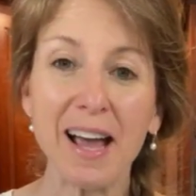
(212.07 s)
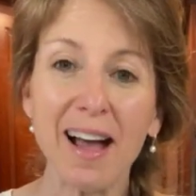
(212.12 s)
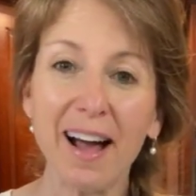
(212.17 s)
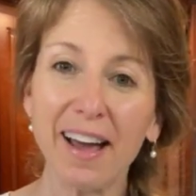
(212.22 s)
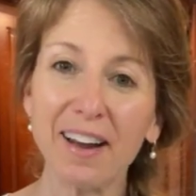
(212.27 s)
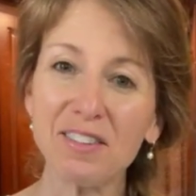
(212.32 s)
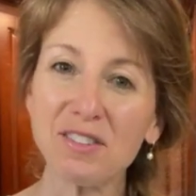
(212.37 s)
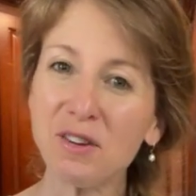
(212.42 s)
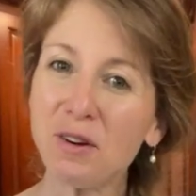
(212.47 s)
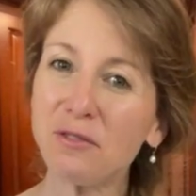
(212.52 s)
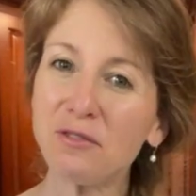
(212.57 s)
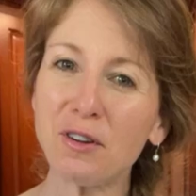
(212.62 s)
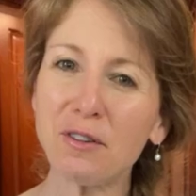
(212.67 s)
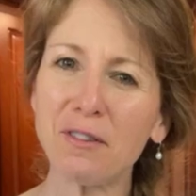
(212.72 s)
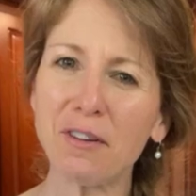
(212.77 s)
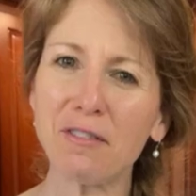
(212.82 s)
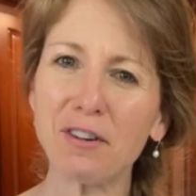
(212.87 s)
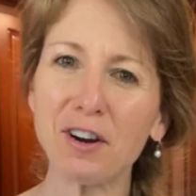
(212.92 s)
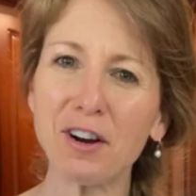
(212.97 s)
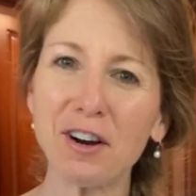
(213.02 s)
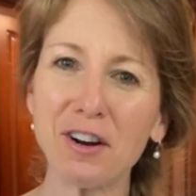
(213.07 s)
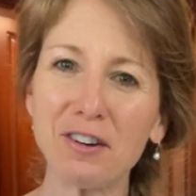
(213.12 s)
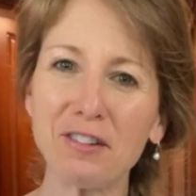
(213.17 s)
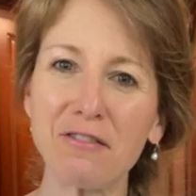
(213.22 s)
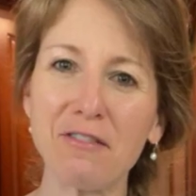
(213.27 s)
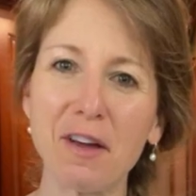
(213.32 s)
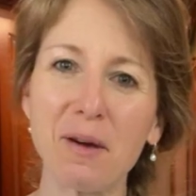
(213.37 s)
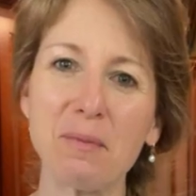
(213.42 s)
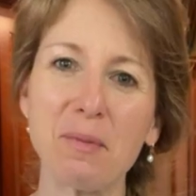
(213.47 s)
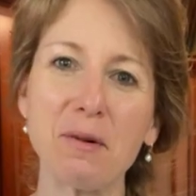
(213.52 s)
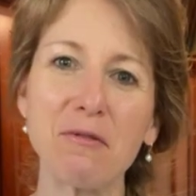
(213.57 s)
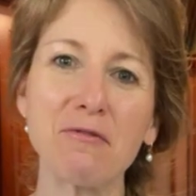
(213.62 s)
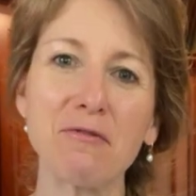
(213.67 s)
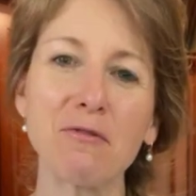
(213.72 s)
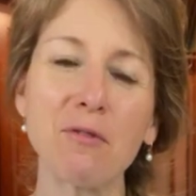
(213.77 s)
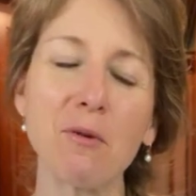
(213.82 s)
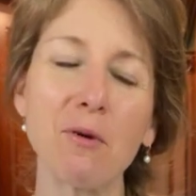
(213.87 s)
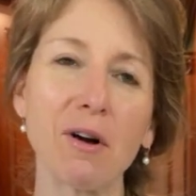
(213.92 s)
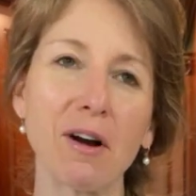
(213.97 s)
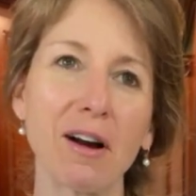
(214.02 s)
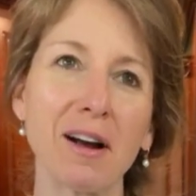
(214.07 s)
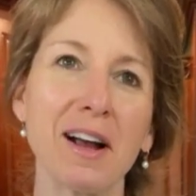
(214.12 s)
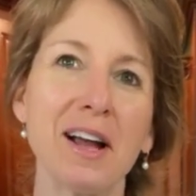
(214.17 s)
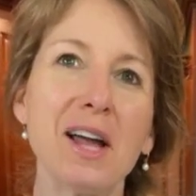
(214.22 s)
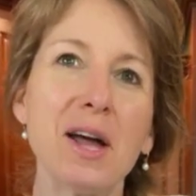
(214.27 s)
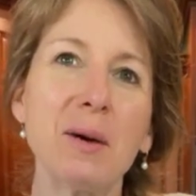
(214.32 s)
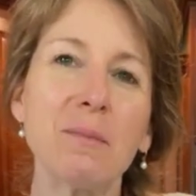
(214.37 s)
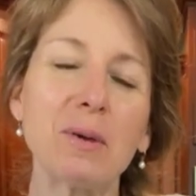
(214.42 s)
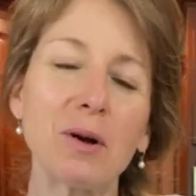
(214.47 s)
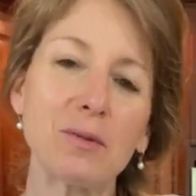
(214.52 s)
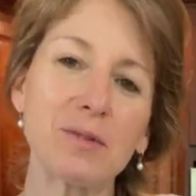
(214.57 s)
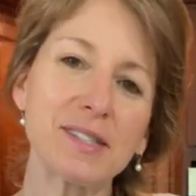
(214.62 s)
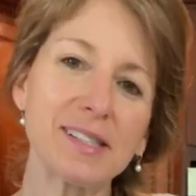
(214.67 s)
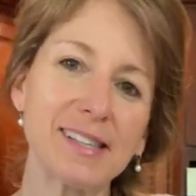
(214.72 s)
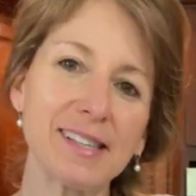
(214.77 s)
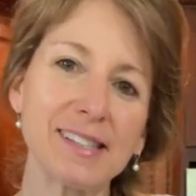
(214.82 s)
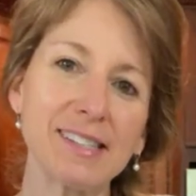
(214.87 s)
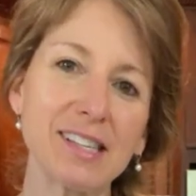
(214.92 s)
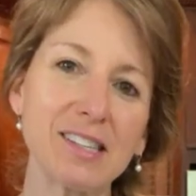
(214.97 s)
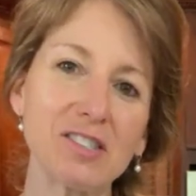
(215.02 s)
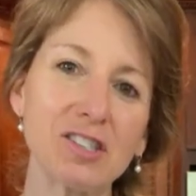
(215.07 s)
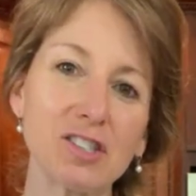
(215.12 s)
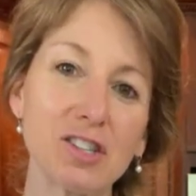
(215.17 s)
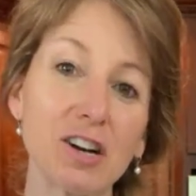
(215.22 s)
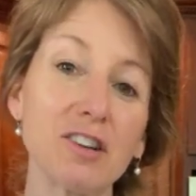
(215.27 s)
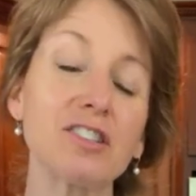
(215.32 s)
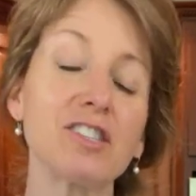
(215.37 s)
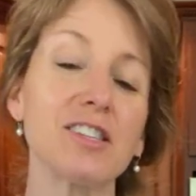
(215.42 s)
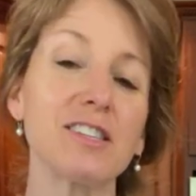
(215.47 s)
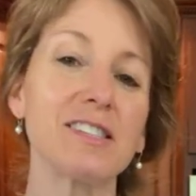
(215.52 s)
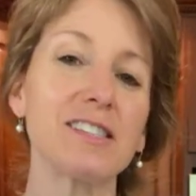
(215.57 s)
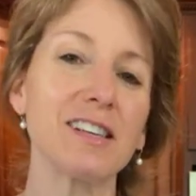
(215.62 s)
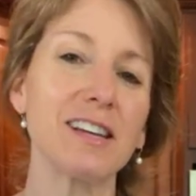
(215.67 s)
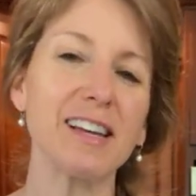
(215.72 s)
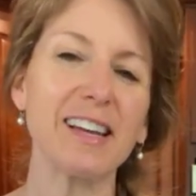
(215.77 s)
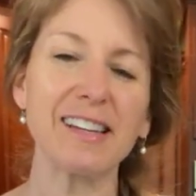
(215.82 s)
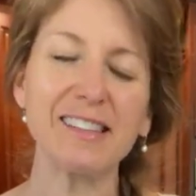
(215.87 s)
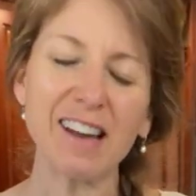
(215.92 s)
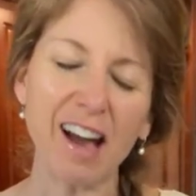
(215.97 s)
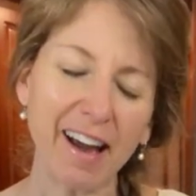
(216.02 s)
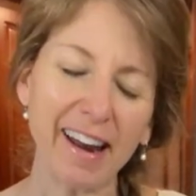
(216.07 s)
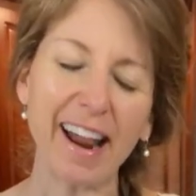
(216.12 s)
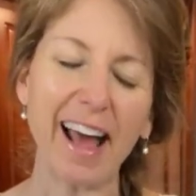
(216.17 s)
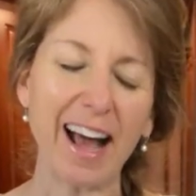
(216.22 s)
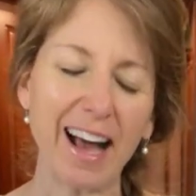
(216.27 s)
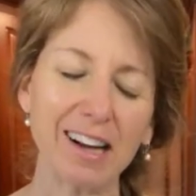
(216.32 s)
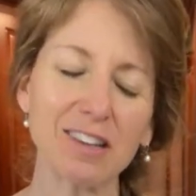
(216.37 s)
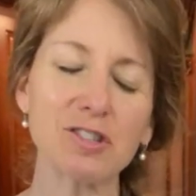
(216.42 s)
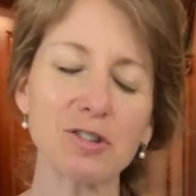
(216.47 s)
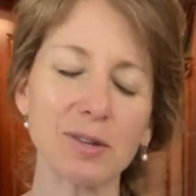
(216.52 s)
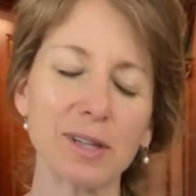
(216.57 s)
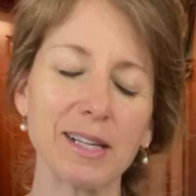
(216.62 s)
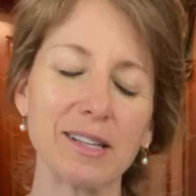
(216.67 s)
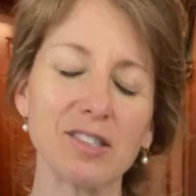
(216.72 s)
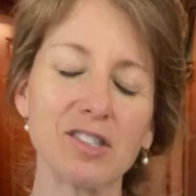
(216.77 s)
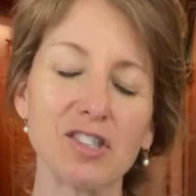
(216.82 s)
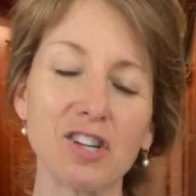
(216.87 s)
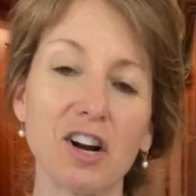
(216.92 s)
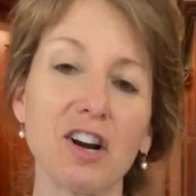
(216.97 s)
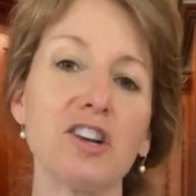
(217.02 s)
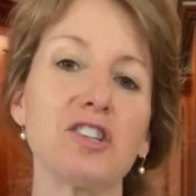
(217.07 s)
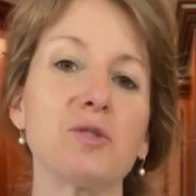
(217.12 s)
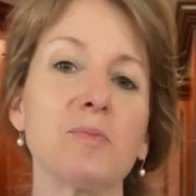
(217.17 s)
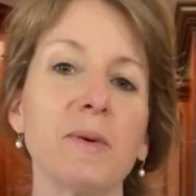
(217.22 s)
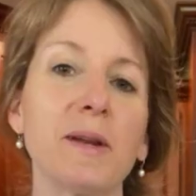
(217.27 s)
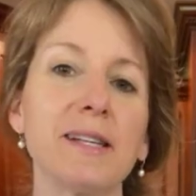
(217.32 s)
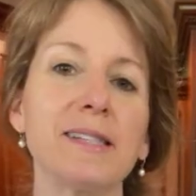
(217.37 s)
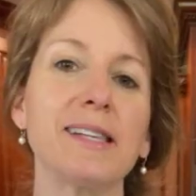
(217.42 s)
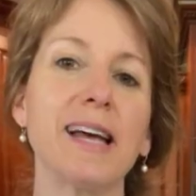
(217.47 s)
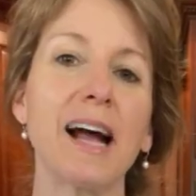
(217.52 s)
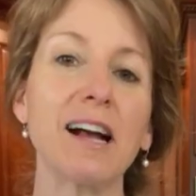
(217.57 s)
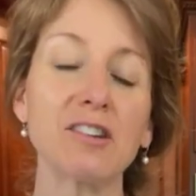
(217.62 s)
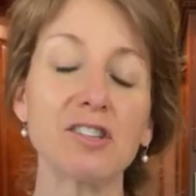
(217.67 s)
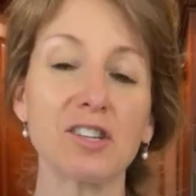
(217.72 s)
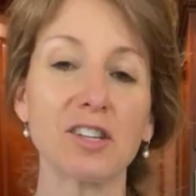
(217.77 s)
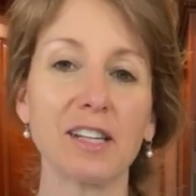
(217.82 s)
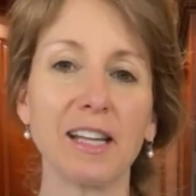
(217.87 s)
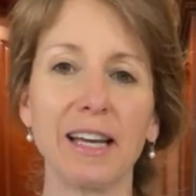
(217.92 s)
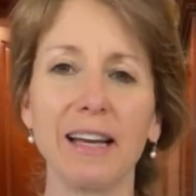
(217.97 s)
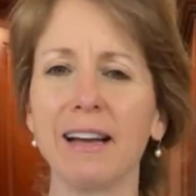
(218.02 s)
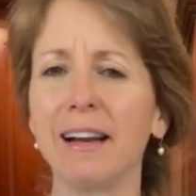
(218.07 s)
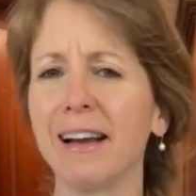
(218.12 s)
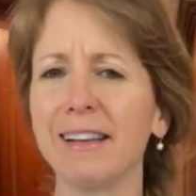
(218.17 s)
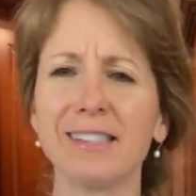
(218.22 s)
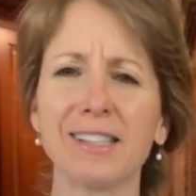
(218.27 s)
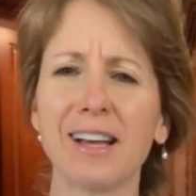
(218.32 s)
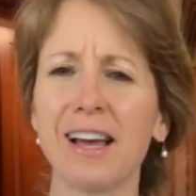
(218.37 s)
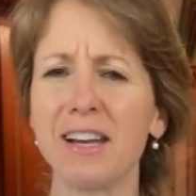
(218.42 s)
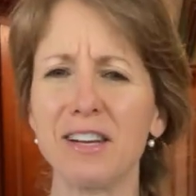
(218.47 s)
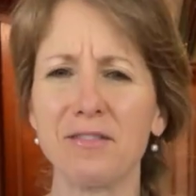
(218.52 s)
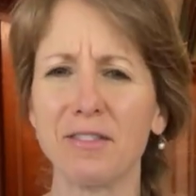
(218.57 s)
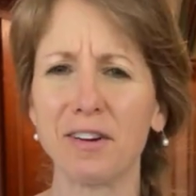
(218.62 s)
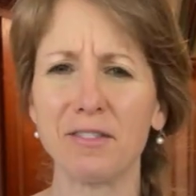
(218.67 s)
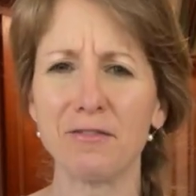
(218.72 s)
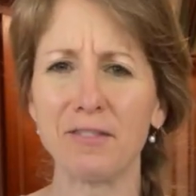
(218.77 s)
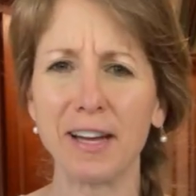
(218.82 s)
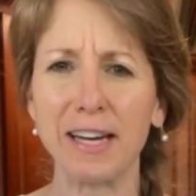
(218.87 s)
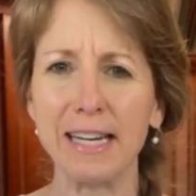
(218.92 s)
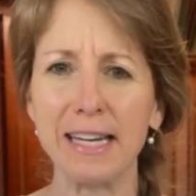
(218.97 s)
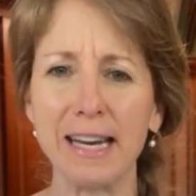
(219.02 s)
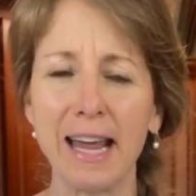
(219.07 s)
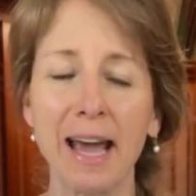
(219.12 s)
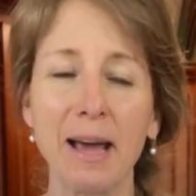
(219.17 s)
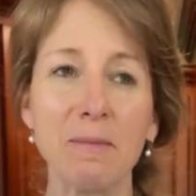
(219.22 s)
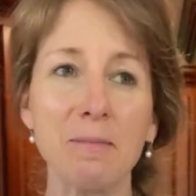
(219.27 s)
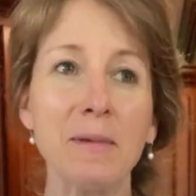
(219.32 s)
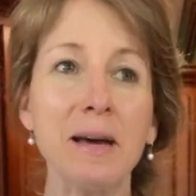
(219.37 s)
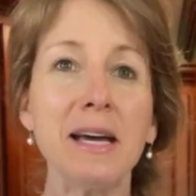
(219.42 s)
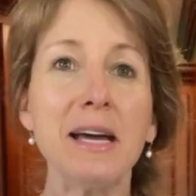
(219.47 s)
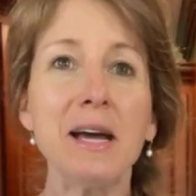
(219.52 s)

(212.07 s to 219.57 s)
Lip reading: I don't know if you've ever heard of it before, but resistant starch is not actually a starch, but it's kind of a funny name,